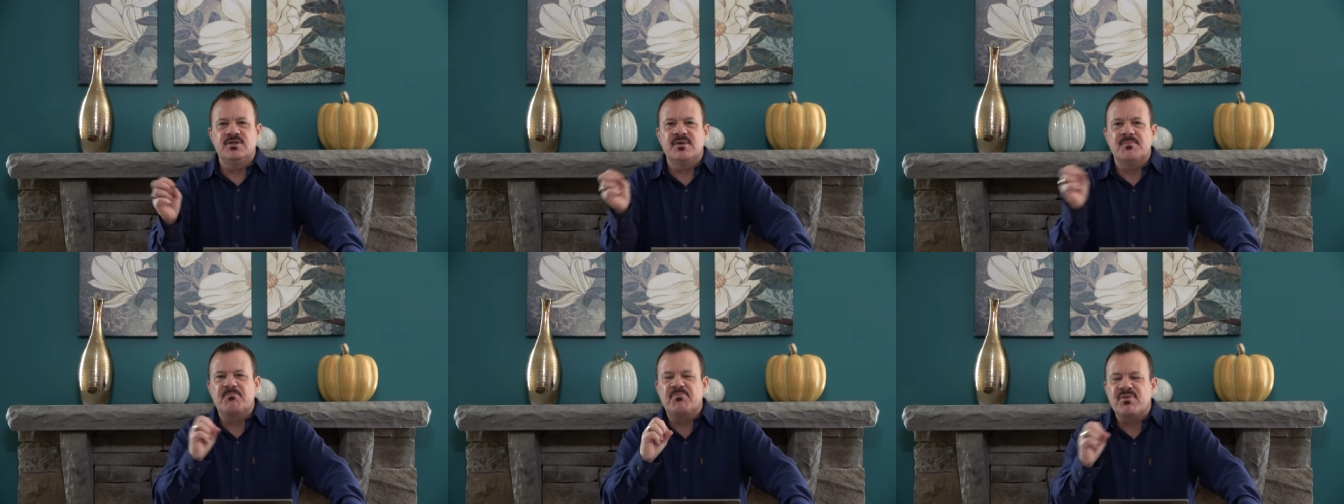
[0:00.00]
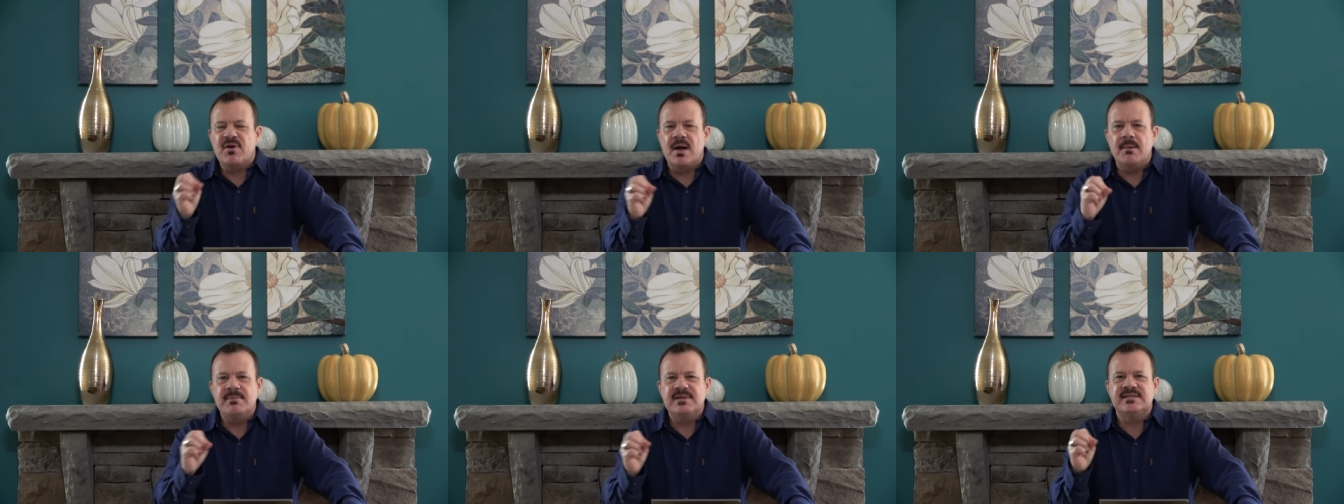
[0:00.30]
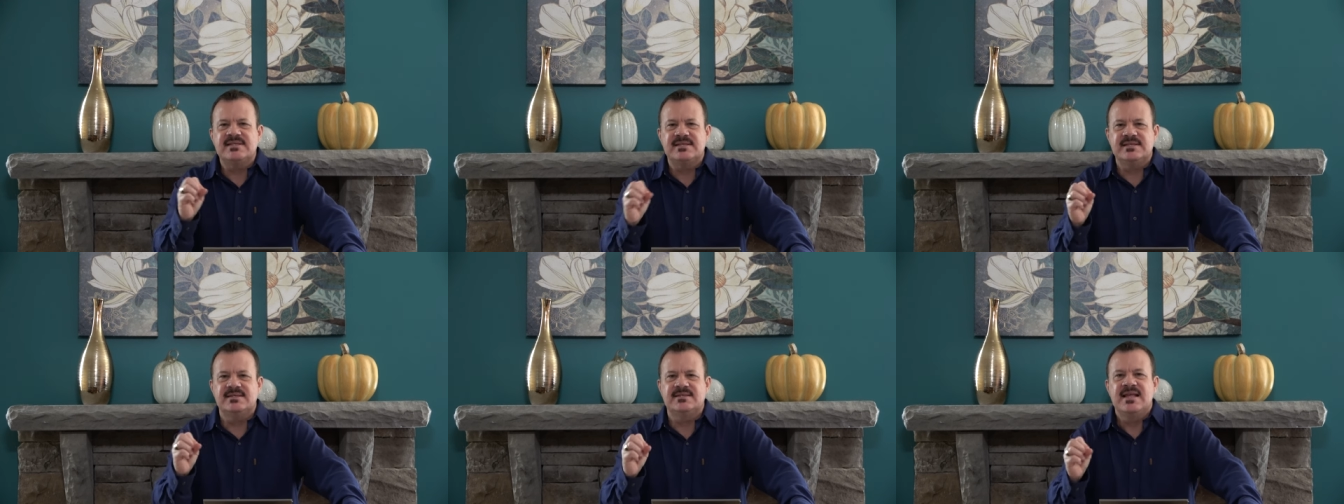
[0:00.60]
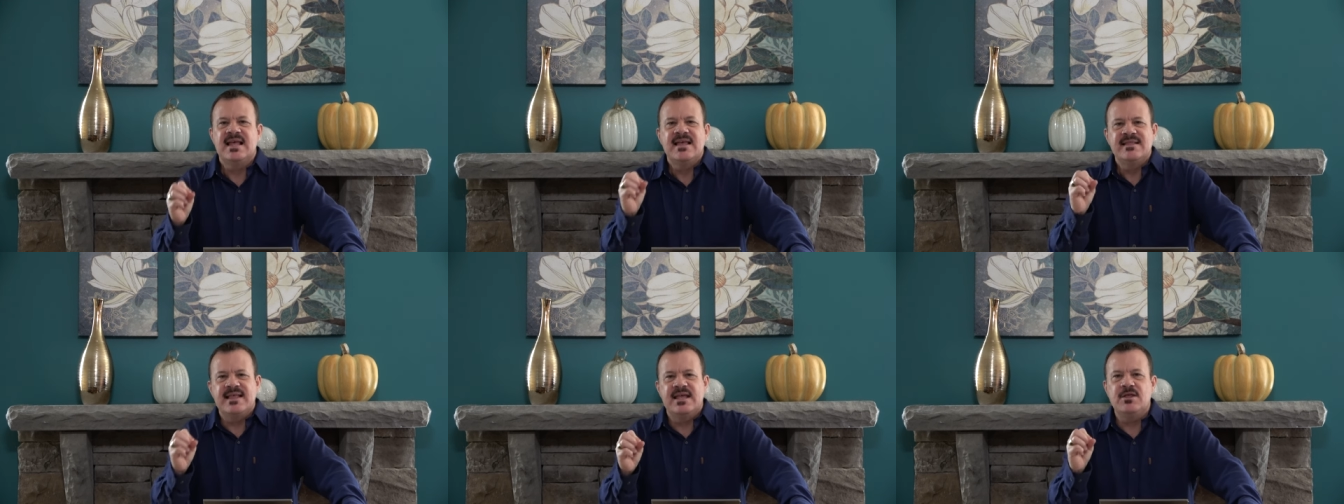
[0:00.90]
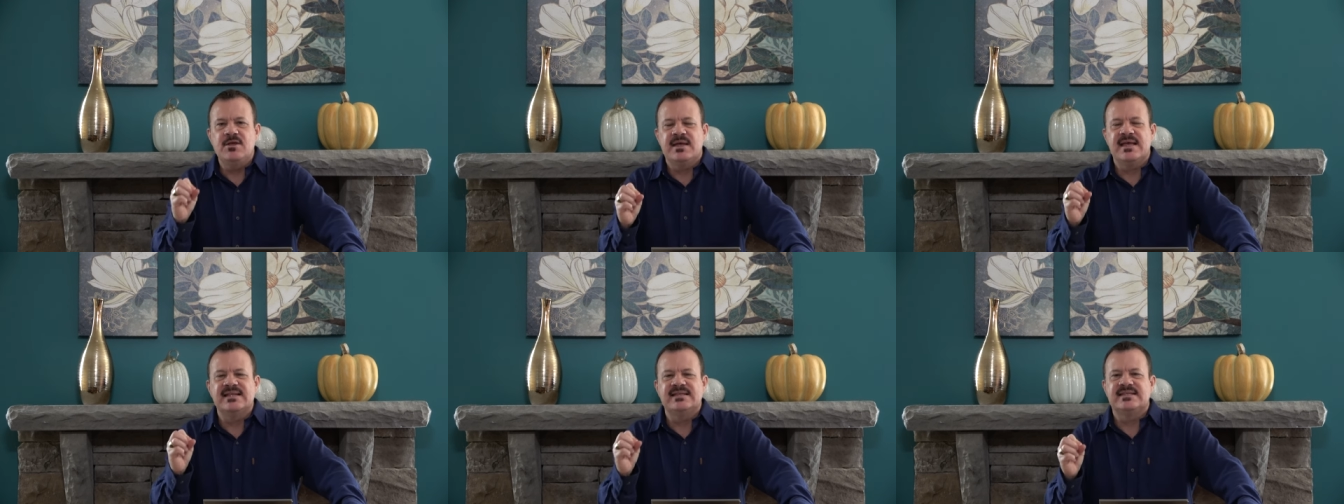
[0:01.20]
the promises
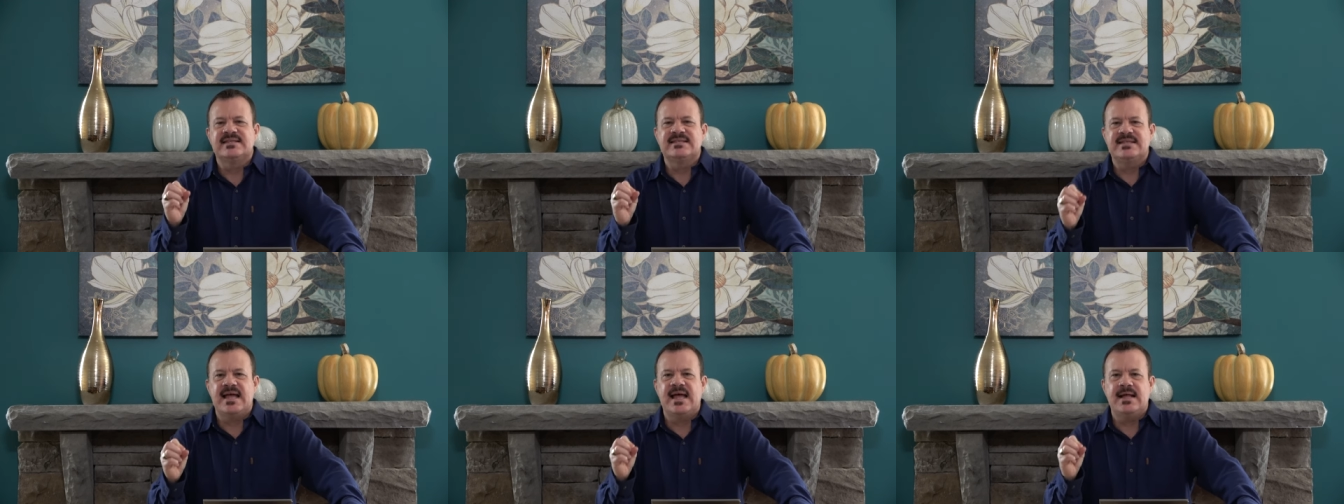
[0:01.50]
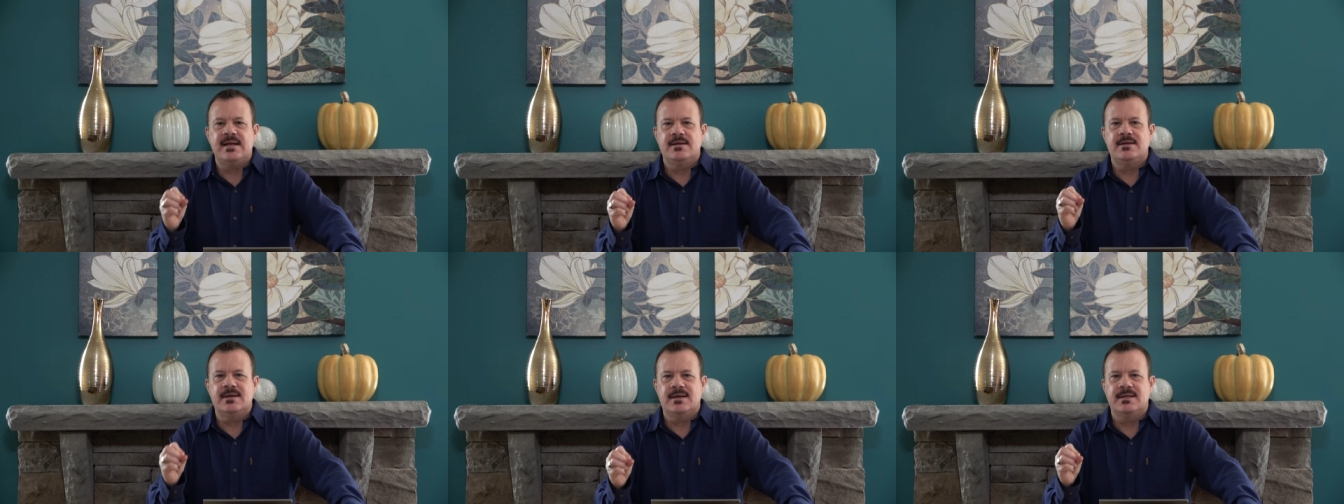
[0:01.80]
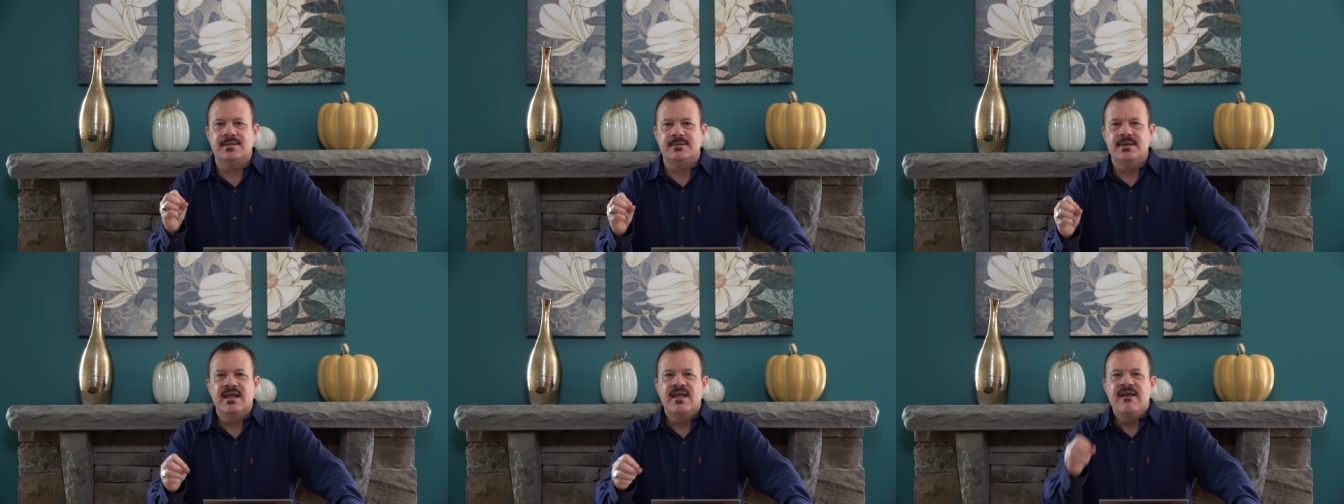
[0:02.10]
that you can stand on.